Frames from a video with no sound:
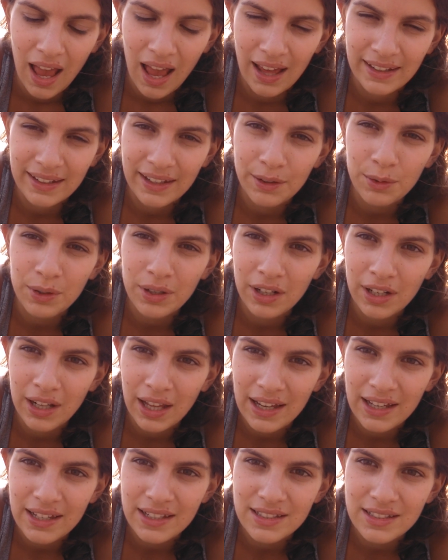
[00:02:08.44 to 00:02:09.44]
I
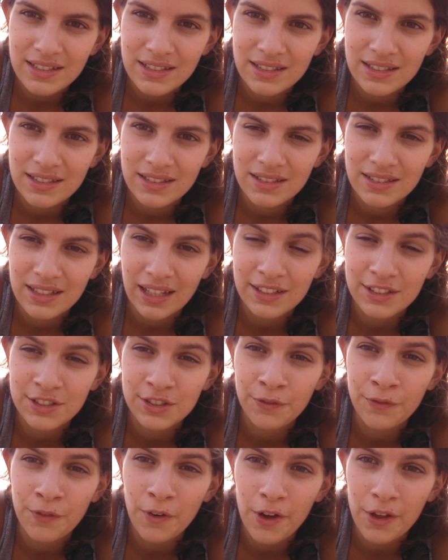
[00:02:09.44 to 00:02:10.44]
realized that
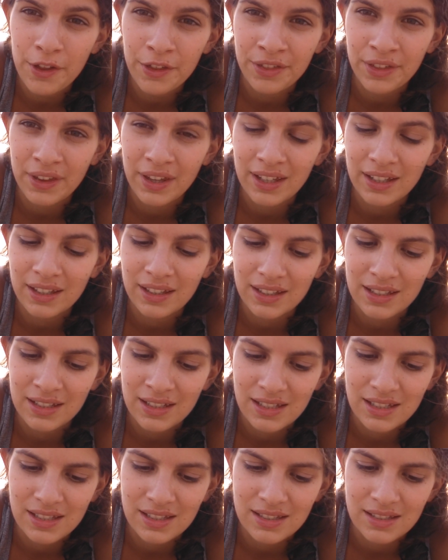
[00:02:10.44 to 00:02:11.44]
the first thing
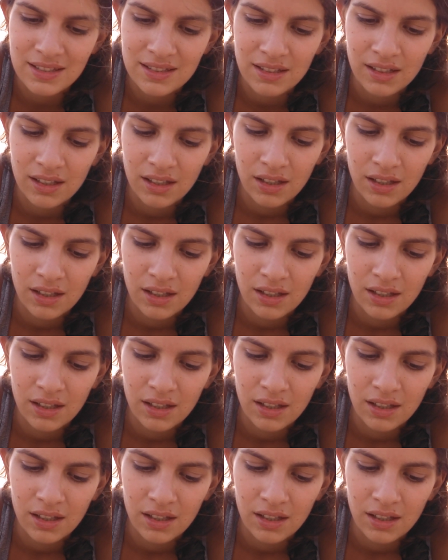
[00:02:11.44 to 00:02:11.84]
is